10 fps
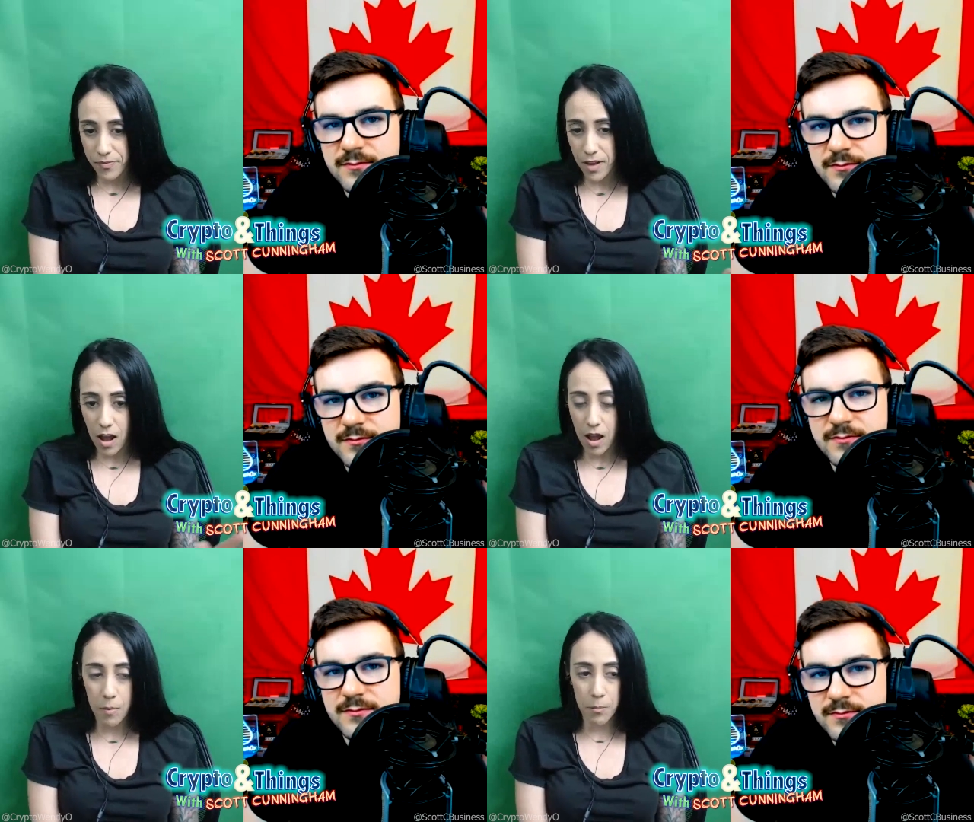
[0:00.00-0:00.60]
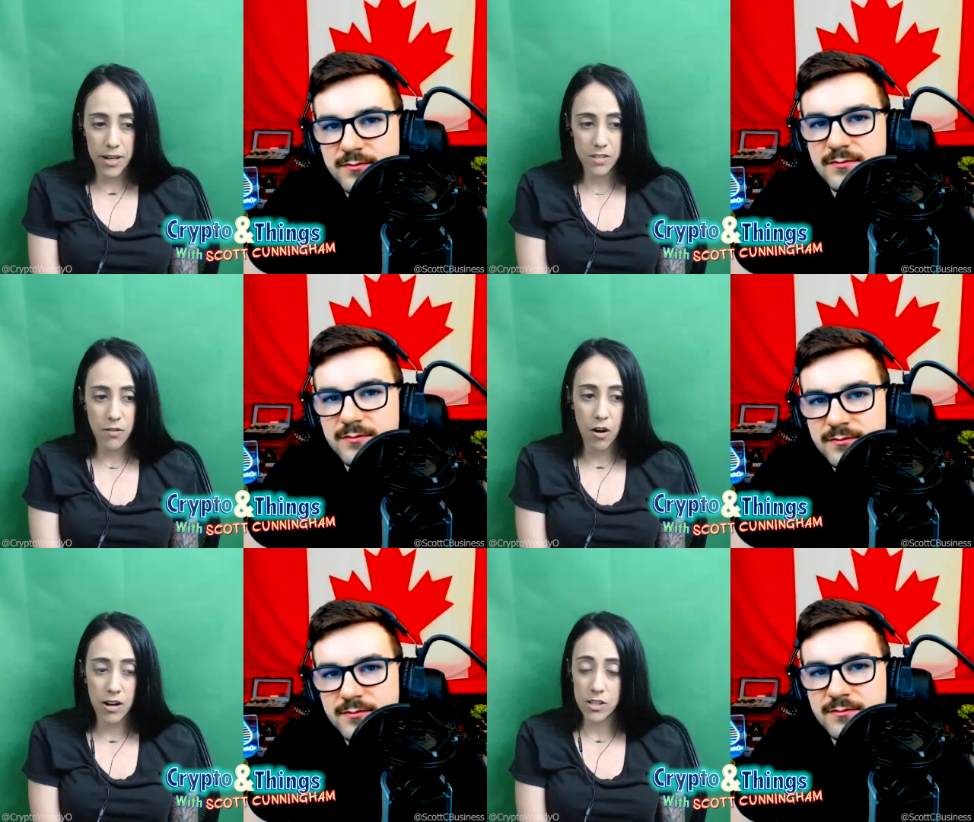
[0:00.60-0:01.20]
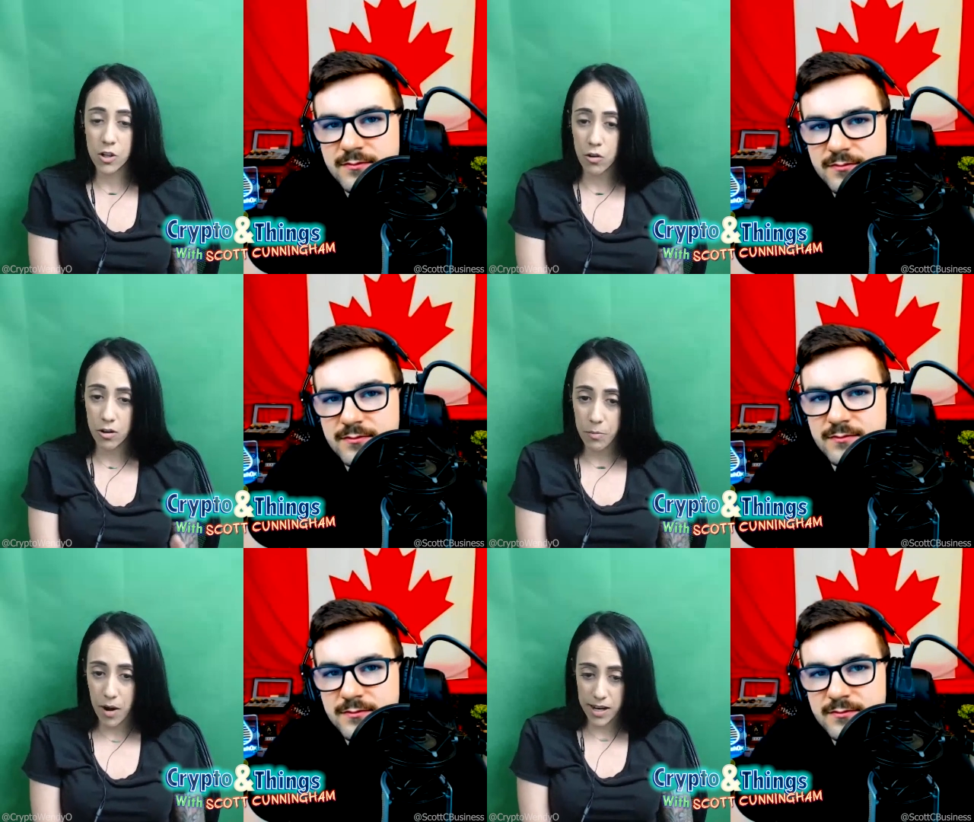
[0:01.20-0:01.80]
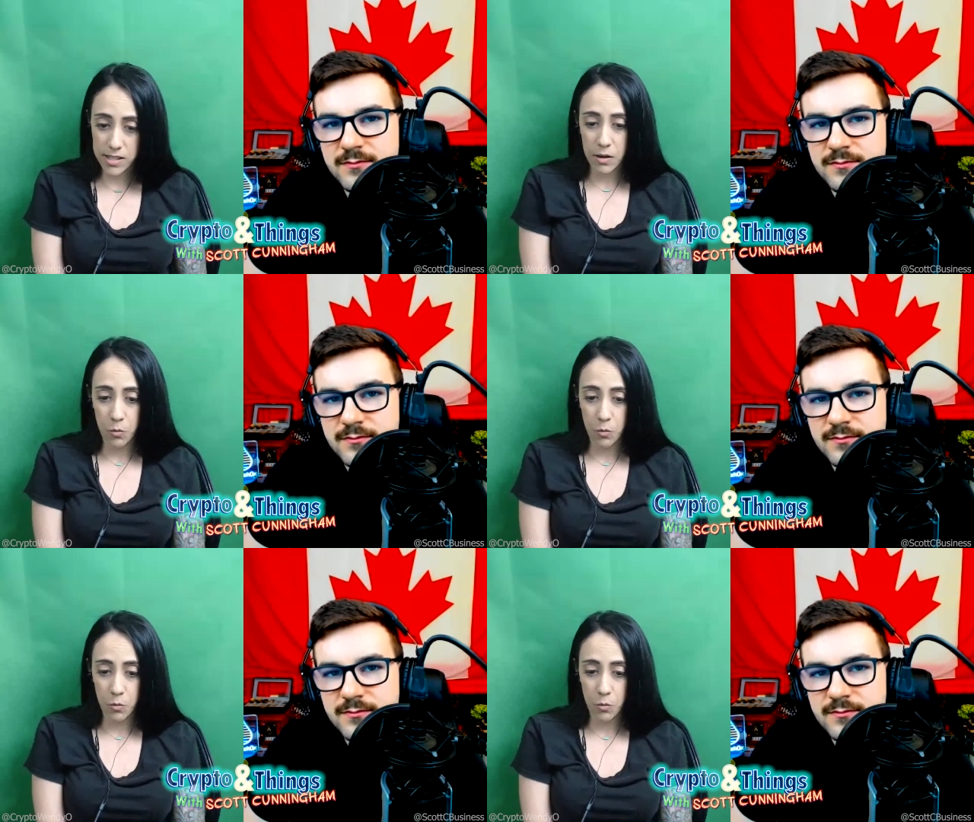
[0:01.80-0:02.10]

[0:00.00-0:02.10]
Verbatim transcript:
Speaker 1: Um, but as far as current price and